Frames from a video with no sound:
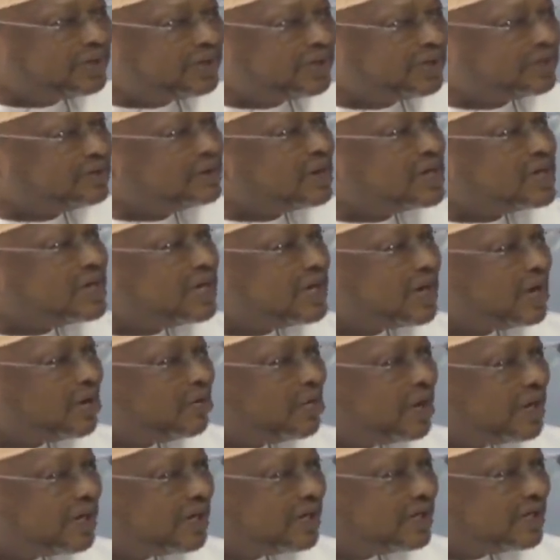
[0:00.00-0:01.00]
Running
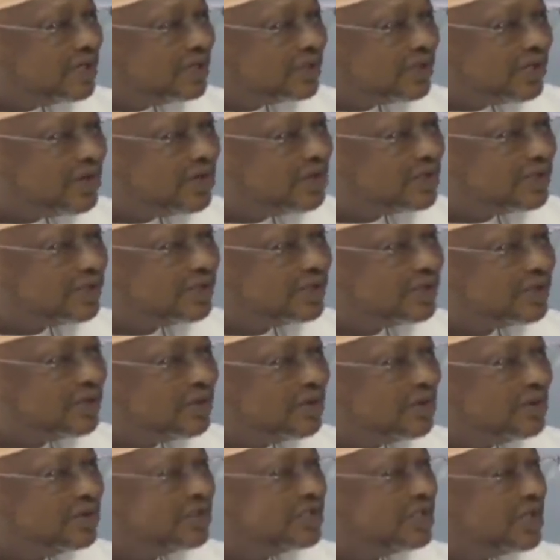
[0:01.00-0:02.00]
away does not,
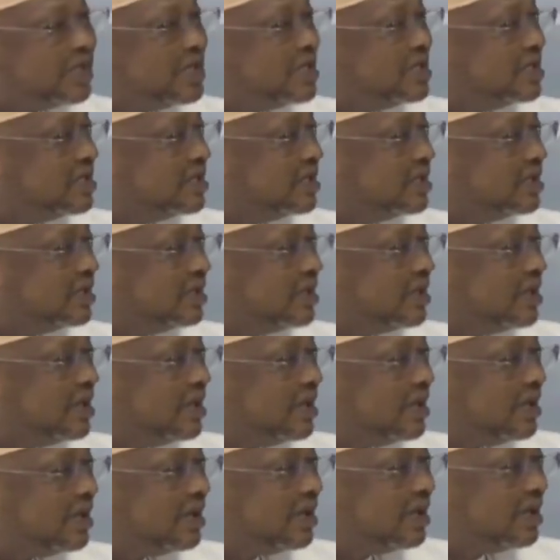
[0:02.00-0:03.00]
or changing
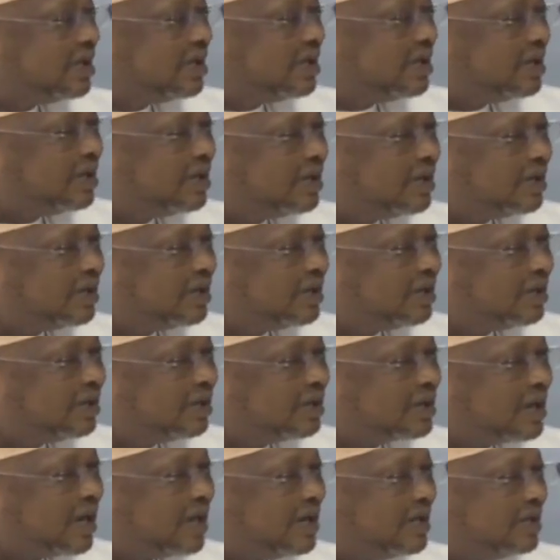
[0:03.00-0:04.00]

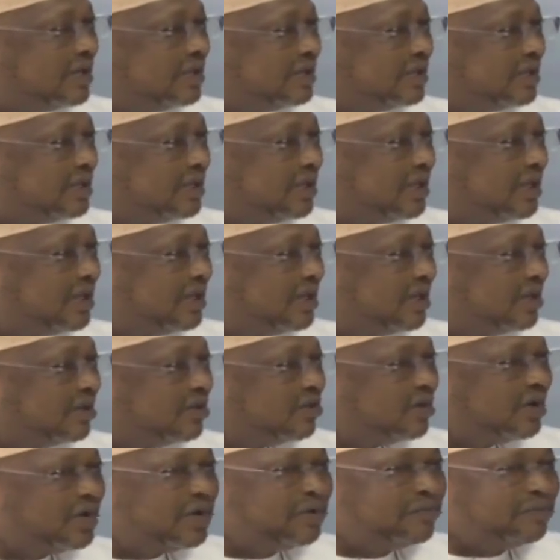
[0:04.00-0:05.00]
colors,
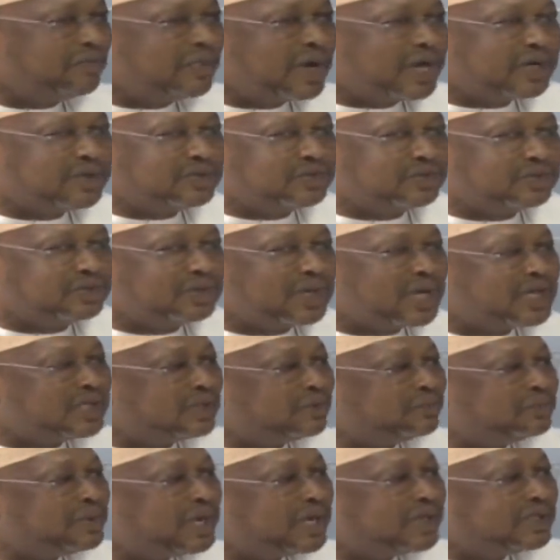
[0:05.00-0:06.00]
going back to
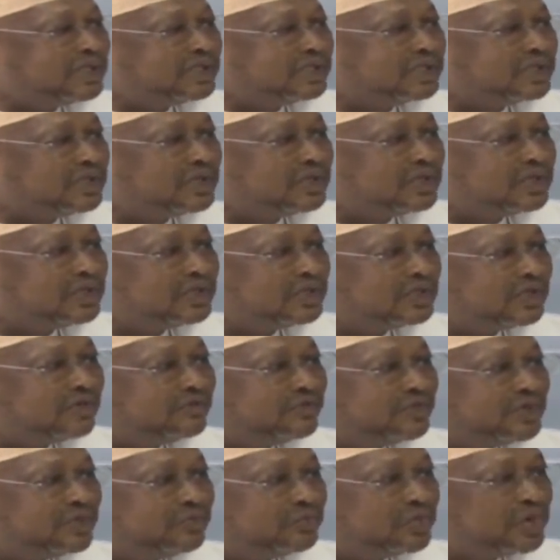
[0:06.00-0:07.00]
other parties does not
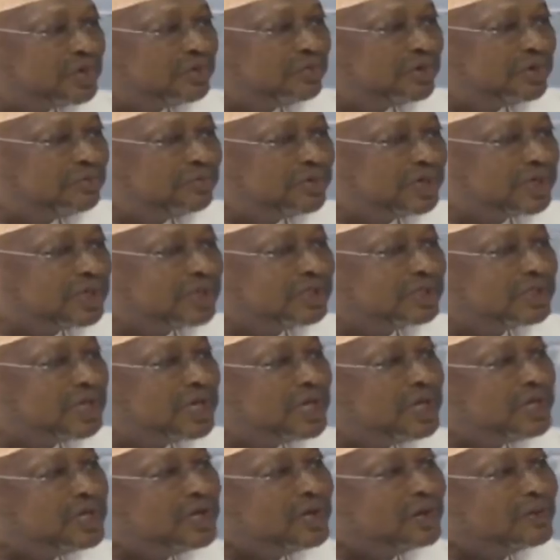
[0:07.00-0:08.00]
solve the problem, because
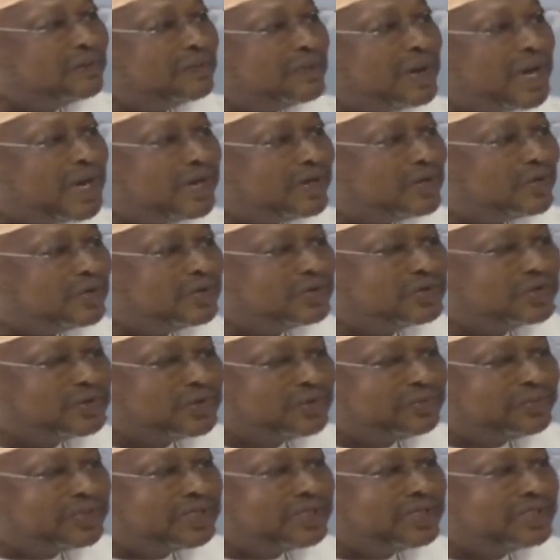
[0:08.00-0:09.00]
you might
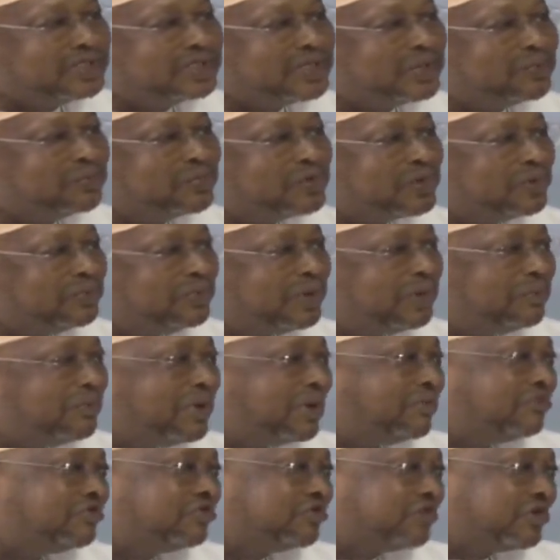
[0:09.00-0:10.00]
also meet the same problem
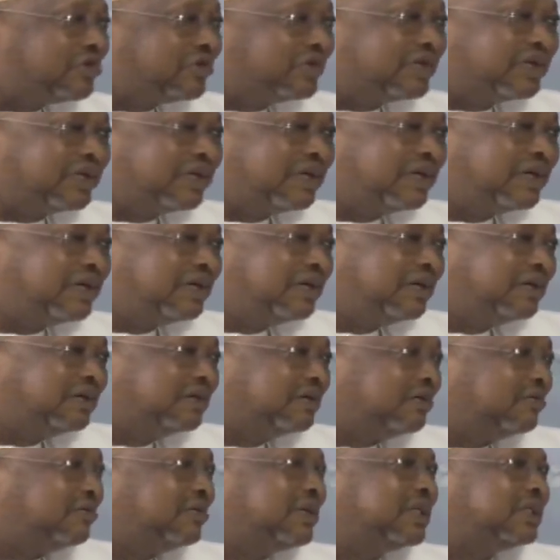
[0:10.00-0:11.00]
up front.
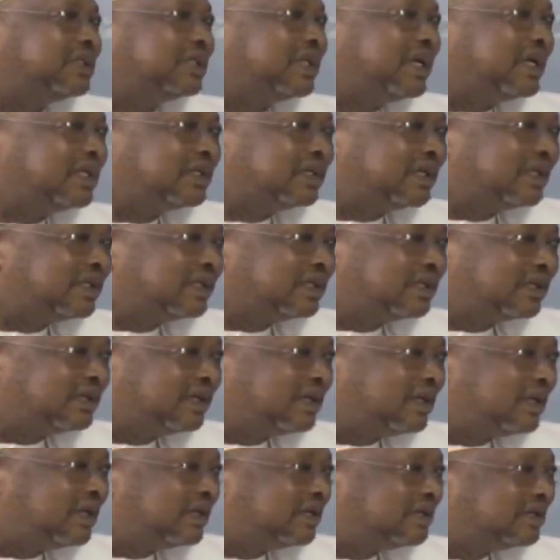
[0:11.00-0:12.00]
So what's the essence
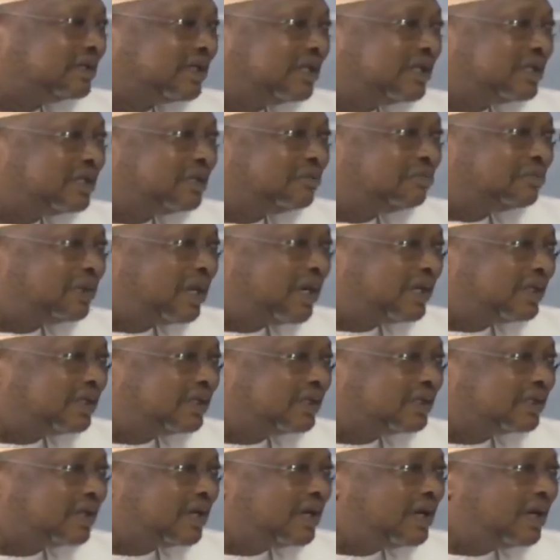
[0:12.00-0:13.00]
changing
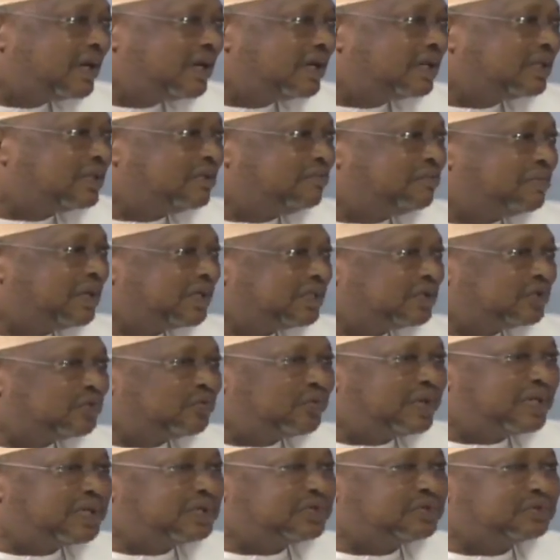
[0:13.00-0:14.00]
parties? The best
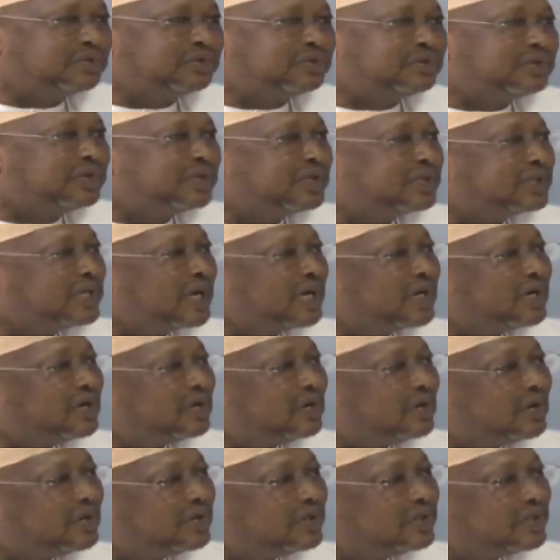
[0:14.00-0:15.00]
way to
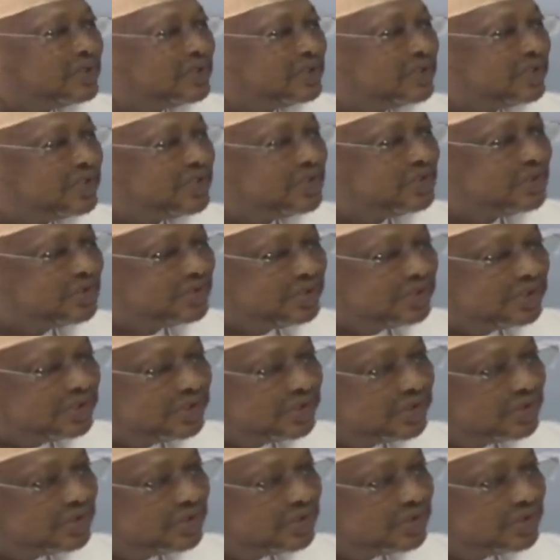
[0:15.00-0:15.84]
tackle all these issues is